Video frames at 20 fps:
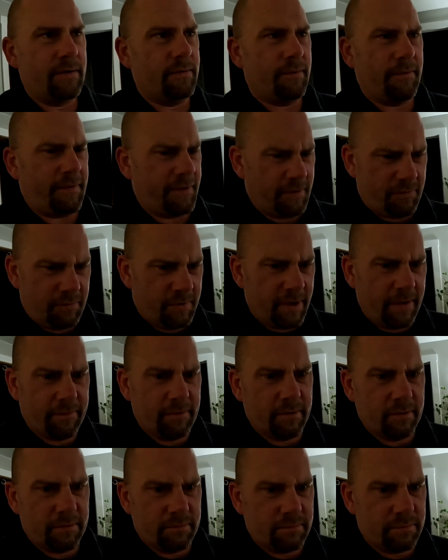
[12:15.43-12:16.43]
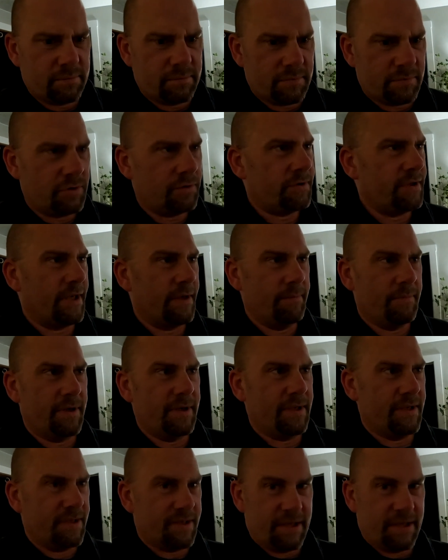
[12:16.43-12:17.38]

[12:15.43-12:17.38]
I don't think we ever told anybody.